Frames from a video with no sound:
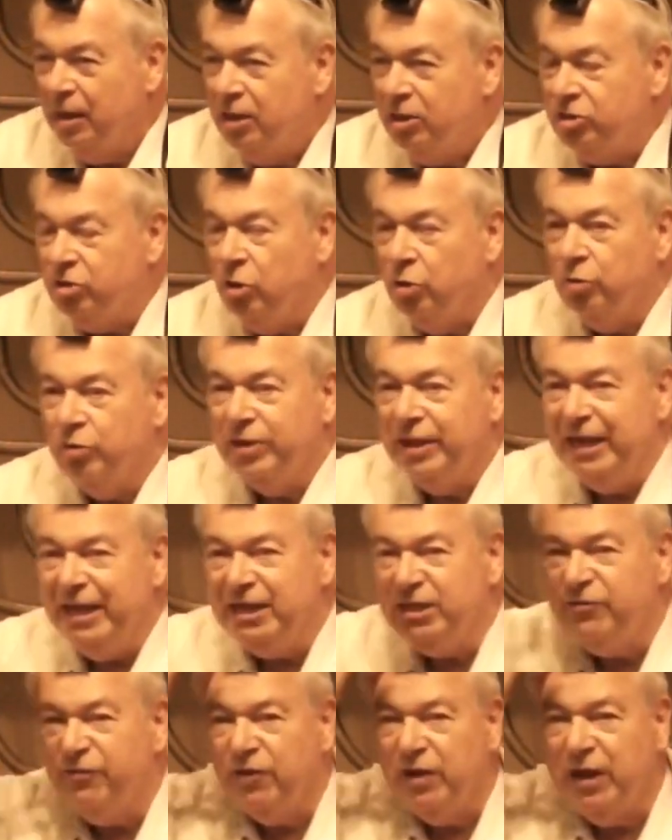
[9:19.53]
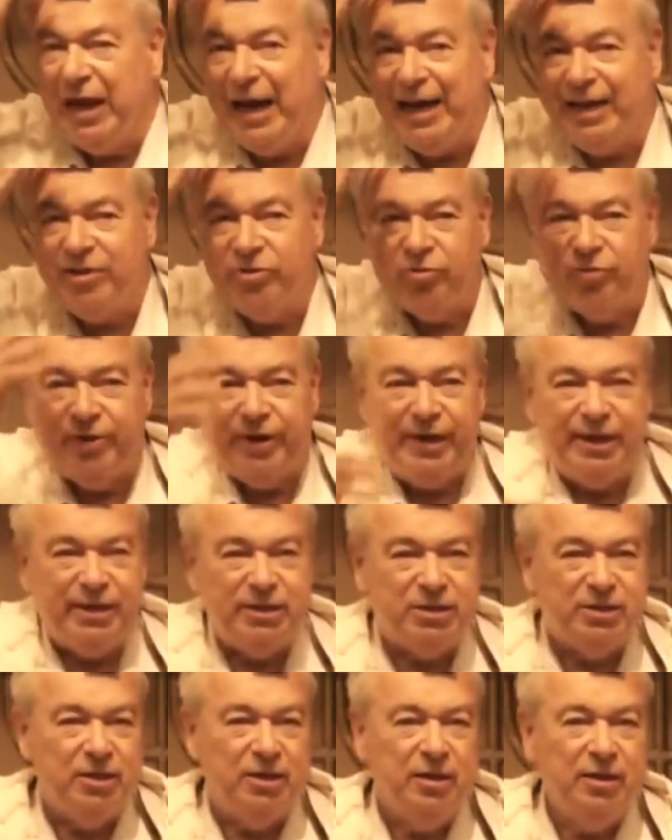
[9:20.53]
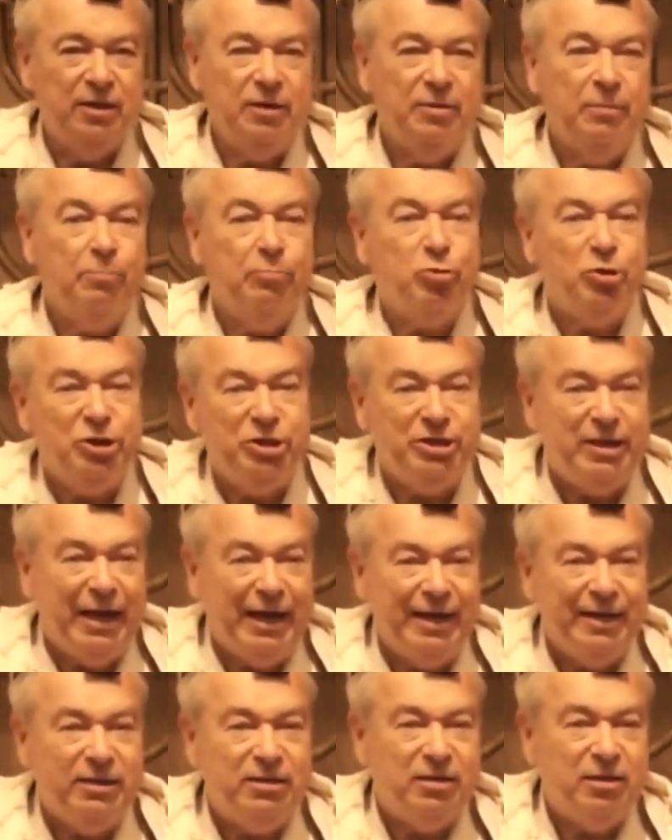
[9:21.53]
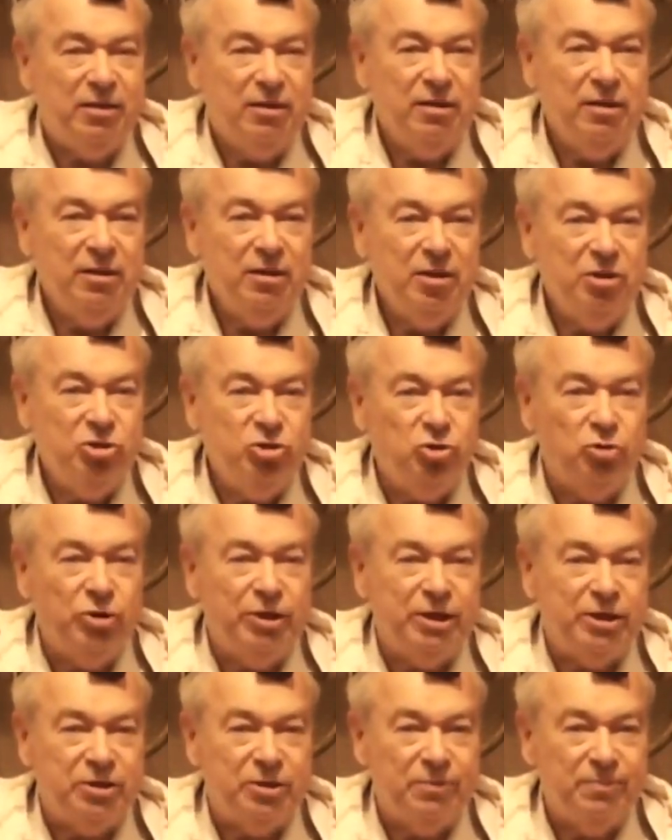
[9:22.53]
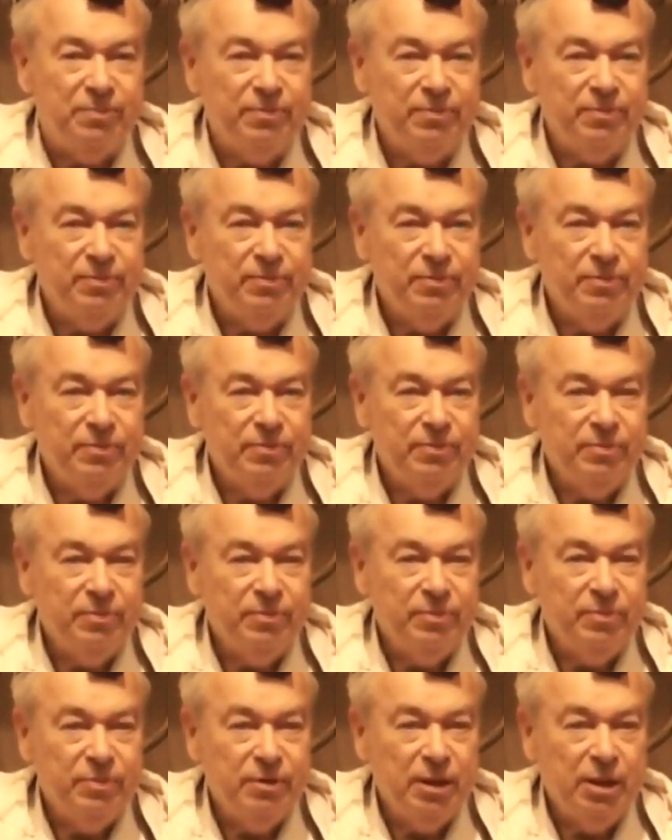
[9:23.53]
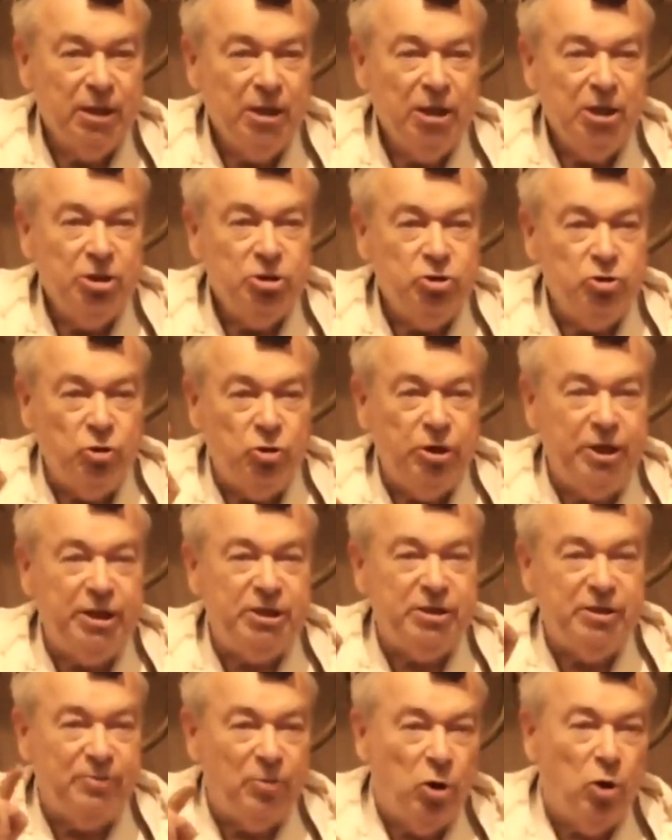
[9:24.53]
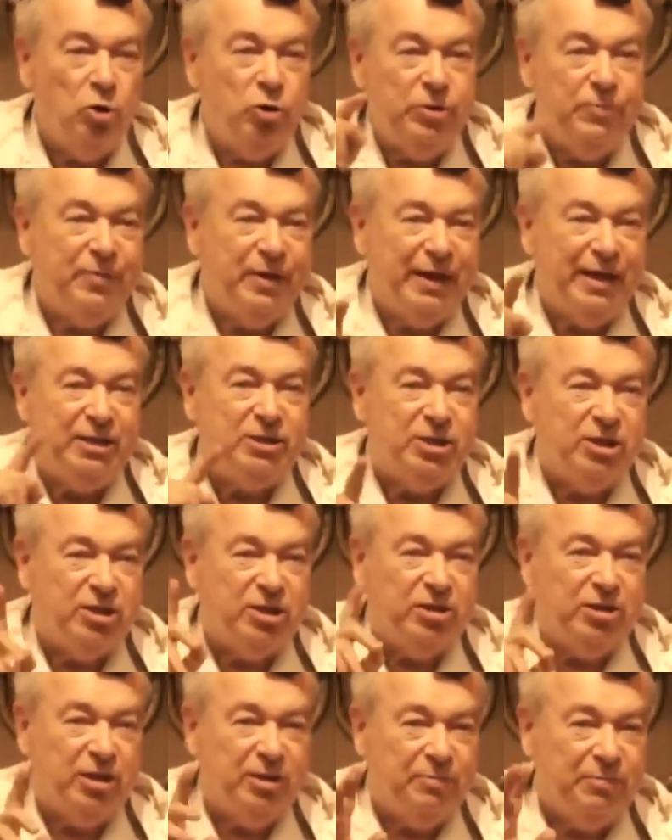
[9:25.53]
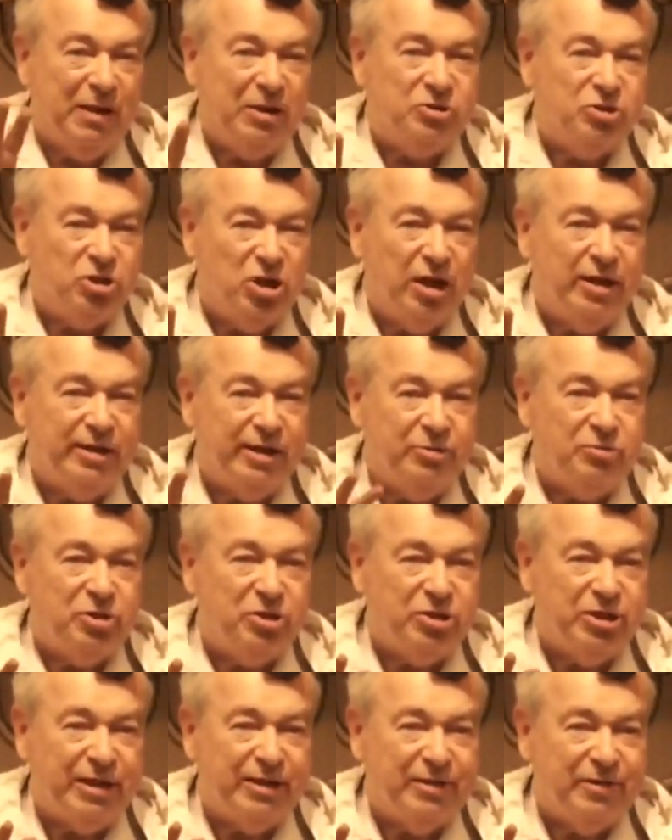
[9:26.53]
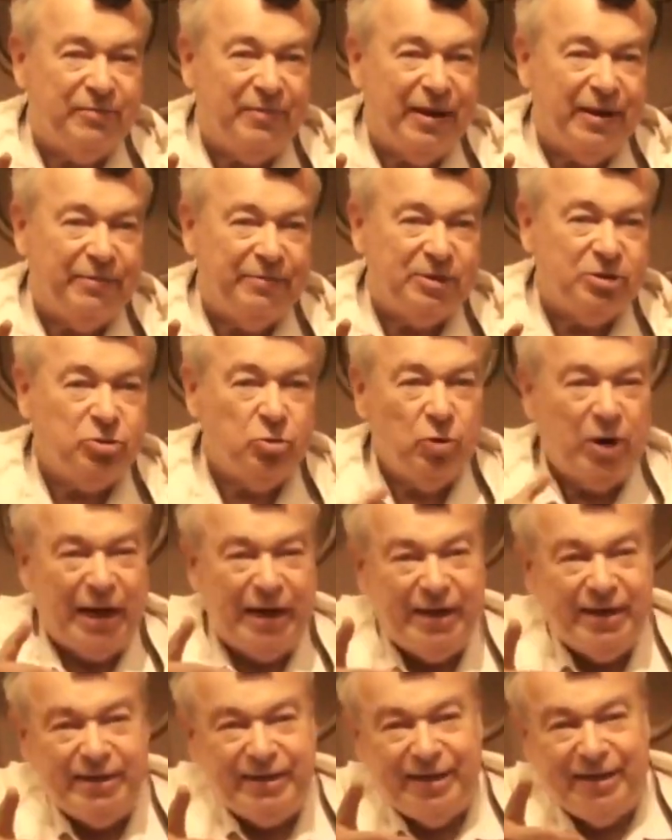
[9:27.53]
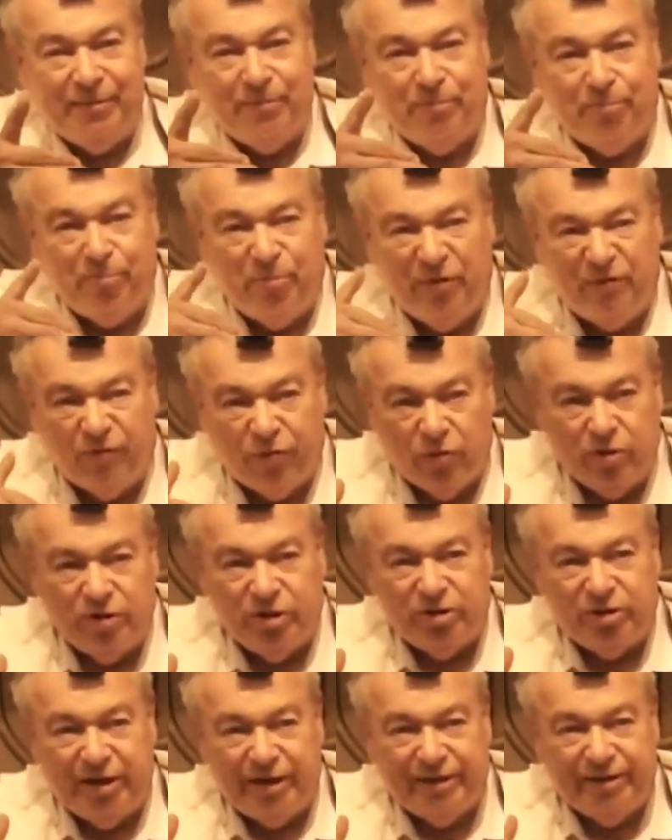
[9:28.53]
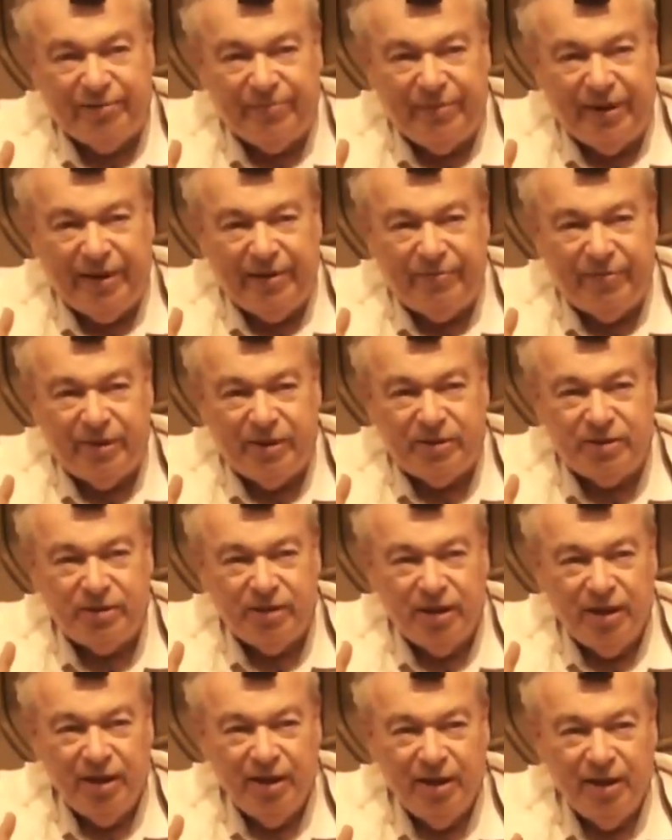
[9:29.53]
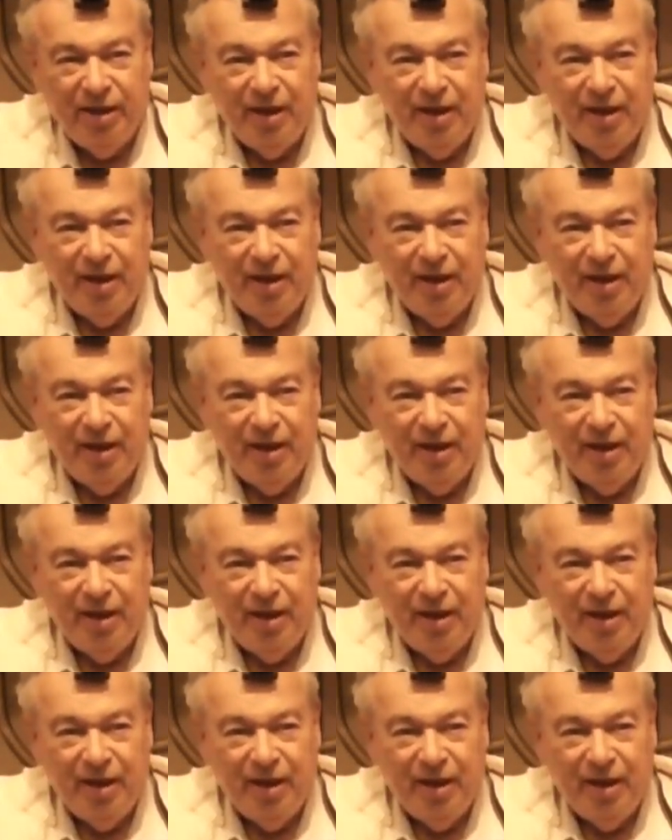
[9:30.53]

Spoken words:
So these phylacteries predate Judaism. Judaism only begins at Mount Sinai with the 10 Commandments. So anything before the 10 Commandments,